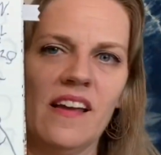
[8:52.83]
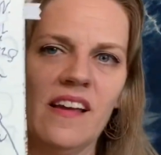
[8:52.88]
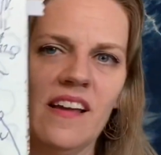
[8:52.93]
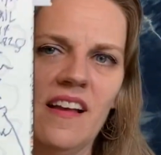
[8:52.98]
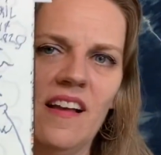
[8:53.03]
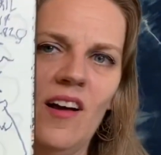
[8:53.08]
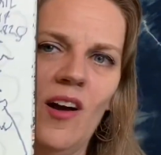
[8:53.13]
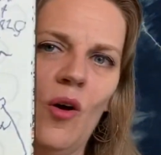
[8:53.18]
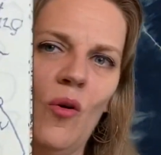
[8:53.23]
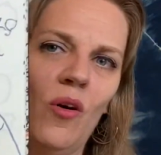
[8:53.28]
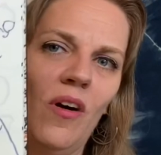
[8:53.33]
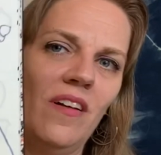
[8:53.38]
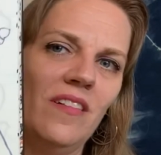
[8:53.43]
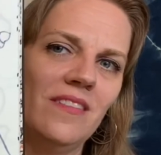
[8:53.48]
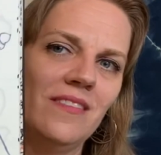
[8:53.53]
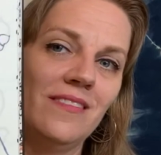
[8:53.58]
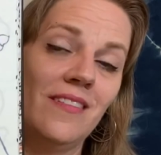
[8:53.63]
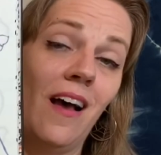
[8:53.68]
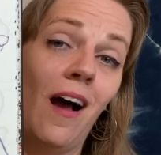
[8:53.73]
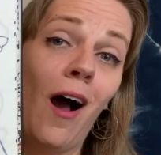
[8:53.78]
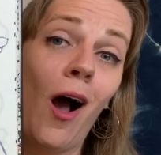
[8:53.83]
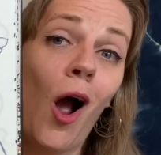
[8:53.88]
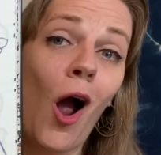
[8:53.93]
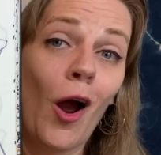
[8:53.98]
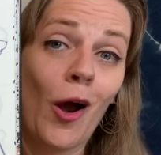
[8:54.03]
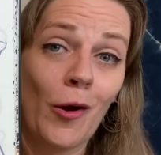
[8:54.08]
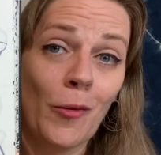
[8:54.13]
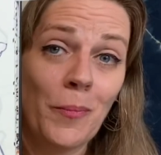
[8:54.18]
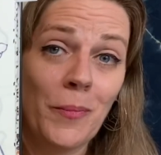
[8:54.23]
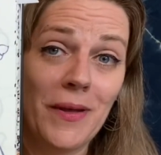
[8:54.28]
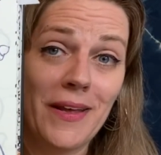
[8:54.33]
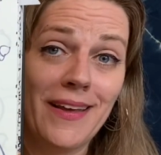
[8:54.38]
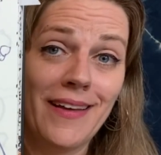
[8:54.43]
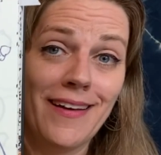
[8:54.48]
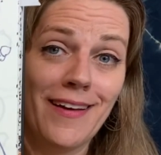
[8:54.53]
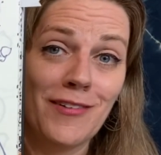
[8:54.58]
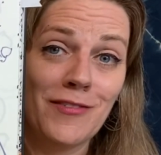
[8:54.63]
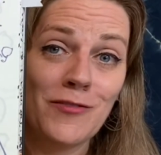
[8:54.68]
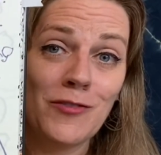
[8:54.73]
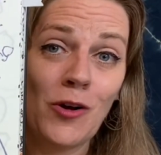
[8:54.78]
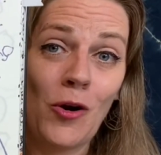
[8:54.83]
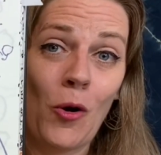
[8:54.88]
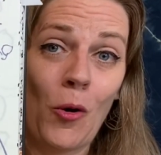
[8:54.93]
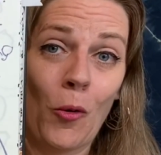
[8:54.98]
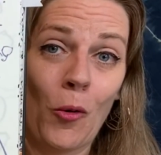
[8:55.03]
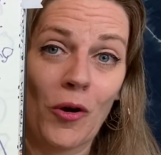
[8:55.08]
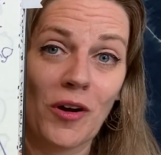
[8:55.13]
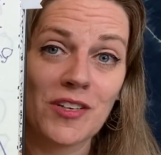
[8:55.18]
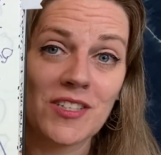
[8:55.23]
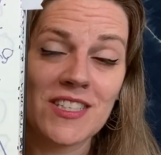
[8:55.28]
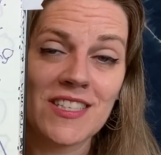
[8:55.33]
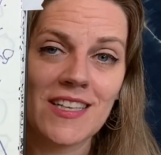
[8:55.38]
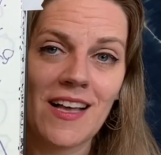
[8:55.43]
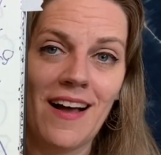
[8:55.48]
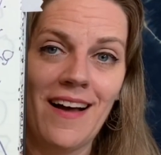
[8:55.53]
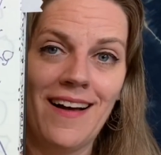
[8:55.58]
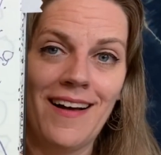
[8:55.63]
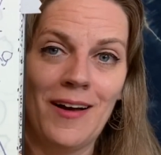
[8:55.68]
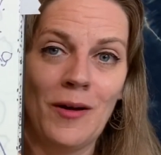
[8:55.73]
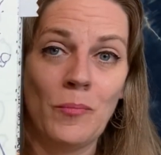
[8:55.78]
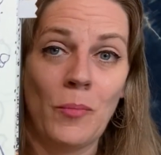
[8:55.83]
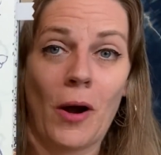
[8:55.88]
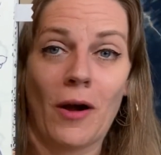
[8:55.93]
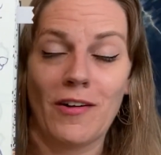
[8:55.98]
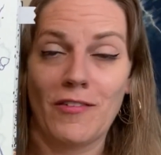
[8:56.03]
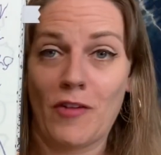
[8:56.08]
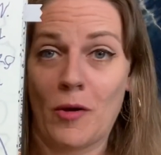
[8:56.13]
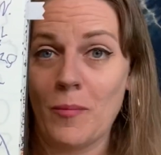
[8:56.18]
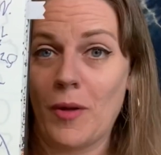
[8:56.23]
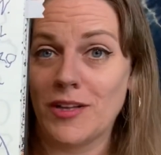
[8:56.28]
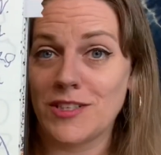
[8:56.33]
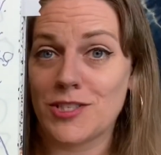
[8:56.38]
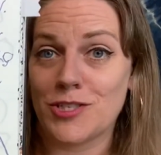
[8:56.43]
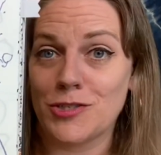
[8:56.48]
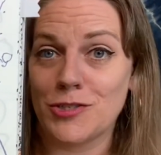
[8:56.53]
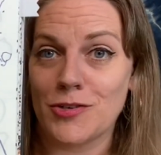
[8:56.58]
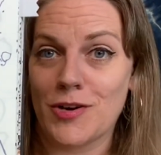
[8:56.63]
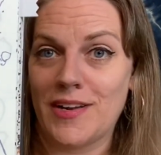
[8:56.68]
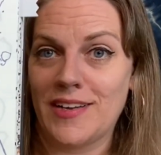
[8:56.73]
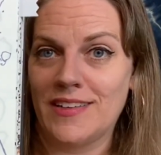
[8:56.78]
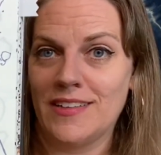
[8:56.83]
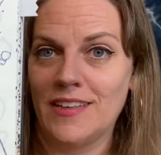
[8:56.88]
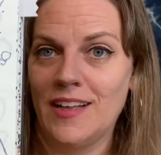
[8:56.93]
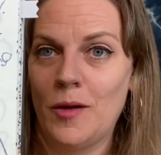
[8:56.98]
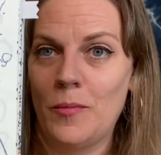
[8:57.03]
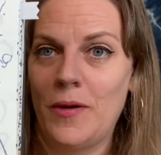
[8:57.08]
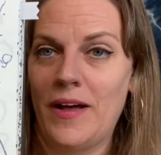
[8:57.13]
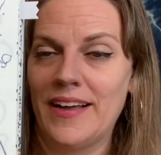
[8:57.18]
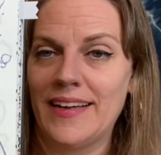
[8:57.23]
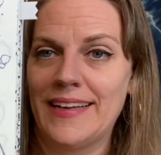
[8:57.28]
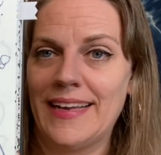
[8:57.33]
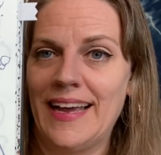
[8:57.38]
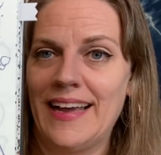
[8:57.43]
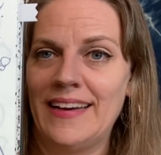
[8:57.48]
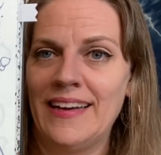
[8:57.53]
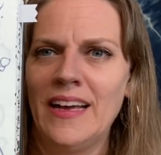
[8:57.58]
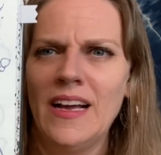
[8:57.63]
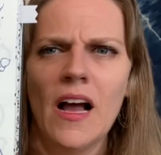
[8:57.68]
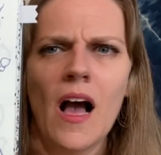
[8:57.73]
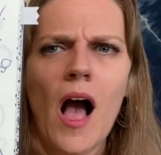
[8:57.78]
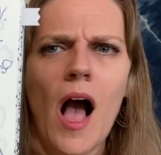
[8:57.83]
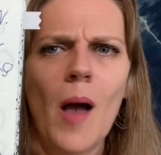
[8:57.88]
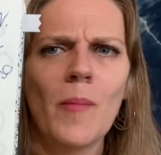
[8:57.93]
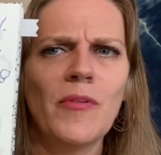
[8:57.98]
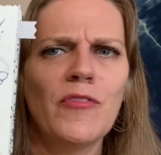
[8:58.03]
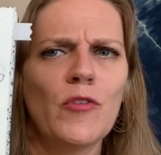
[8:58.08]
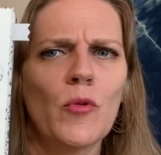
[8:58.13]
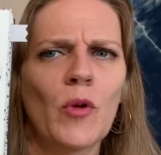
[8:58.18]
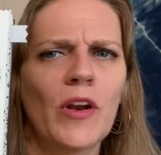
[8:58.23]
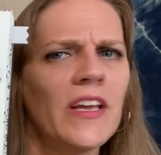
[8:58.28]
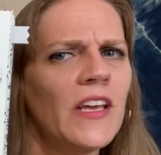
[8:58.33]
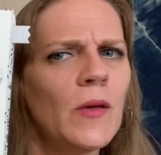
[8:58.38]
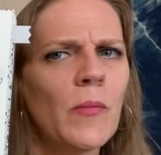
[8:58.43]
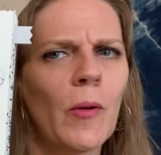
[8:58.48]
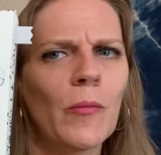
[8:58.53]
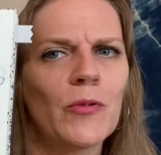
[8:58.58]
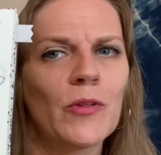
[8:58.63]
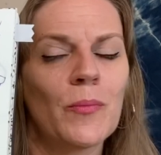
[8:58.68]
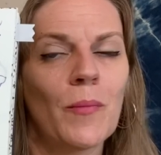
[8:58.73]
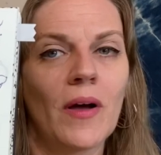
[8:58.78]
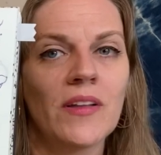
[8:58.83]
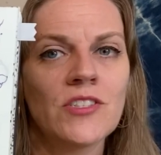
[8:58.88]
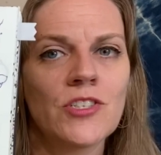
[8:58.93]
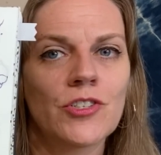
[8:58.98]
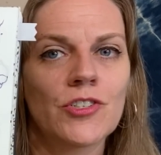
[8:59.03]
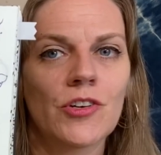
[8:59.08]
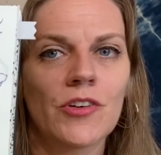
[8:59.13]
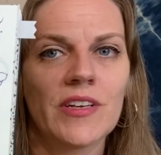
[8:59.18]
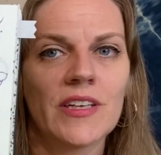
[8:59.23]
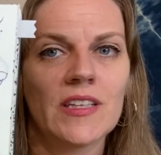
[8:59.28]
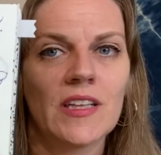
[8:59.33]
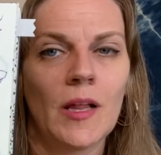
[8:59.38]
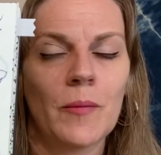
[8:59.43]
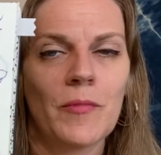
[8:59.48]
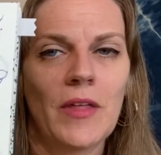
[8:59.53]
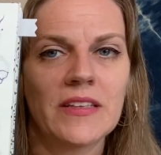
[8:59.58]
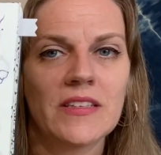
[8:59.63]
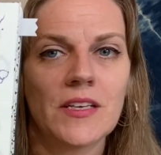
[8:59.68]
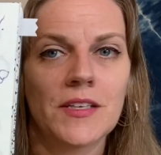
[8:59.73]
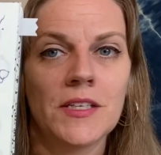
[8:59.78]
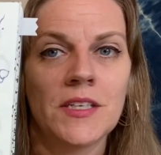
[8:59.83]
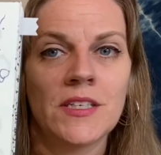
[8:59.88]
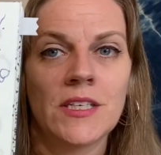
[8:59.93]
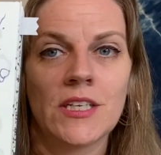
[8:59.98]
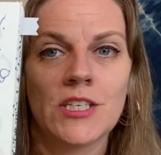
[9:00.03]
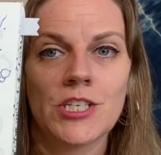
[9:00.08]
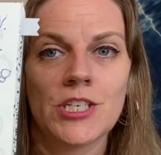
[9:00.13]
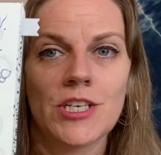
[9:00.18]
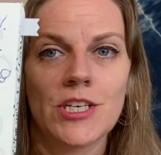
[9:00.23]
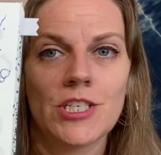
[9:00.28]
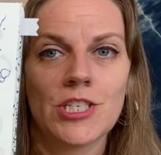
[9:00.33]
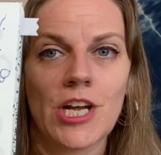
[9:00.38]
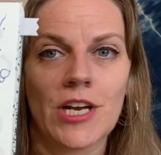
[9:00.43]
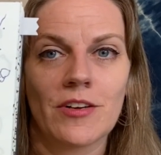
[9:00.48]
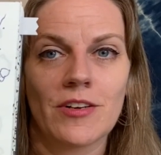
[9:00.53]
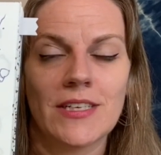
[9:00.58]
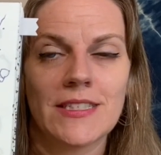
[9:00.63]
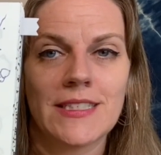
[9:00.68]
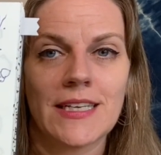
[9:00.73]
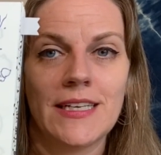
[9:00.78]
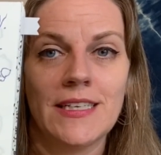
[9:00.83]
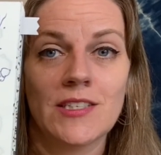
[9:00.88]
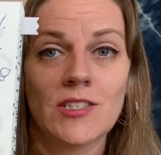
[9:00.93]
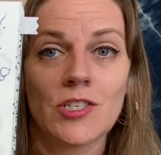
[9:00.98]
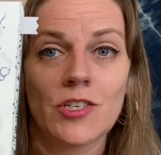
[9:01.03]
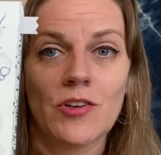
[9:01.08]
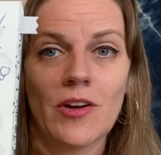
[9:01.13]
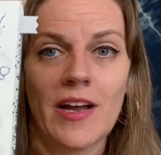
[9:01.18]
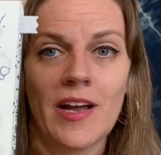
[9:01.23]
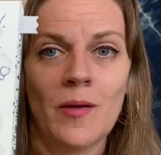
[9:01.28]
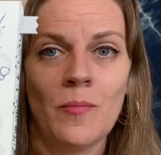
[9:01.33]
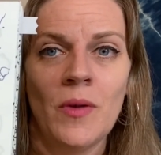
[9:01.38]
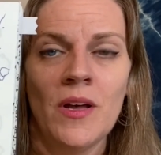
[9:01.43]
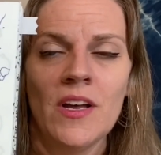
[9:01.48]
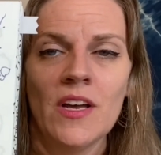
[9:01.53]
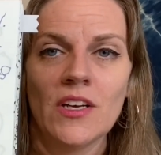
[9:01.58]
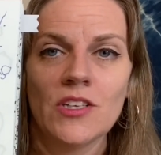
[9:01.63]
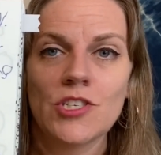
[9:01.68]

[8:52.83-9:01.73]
Oh, a harpy, of course, part of our Monster Drawing Club again. If you want to keep up with Monster Drawing Club, that's on the Dungeon Degenerates Instagram.